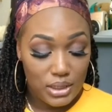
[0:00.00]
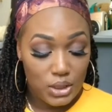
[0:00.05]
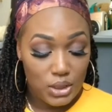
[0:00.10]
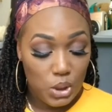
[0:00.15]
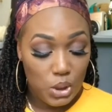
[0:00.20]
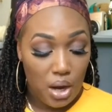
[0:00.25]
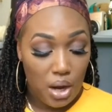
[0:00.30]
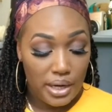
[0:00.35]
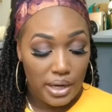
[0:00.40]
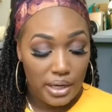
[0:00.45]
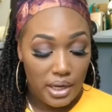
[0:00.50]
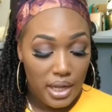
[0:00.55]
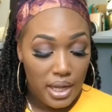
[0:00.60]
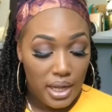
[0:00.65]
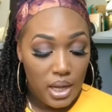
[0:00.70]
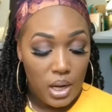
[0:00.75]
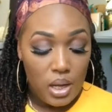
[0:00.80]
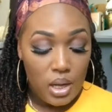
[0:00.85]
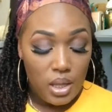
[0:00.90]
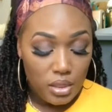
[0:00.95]
get started.
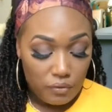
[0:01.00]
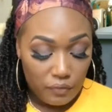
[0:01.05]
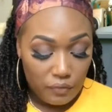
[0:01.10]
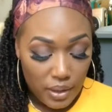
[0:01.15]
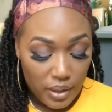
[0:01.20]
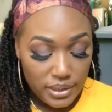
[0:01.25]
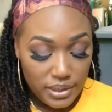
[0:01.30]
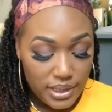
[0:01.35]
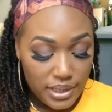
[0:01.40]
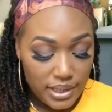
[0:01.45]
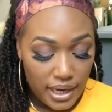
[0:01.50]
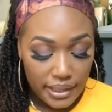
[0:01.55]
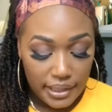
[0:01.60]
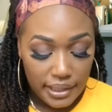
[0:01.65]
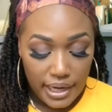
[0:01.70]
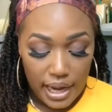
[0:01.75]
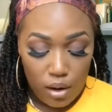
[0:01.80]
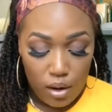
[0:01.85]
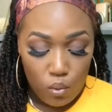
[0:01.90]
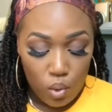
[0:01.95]
The first thing
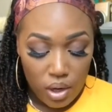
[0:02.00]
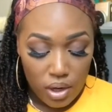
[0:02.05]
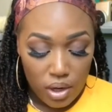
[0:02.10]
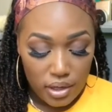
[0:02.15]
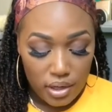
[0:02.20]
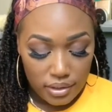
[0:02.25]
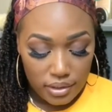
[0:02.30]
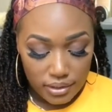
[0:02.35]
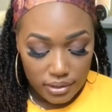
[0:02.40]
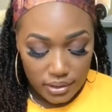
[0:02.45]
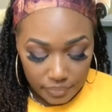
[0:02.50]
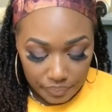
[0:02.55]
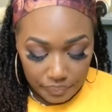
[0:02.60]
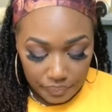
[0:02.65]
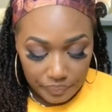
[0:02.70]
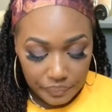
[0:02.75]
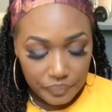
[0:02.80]
I got was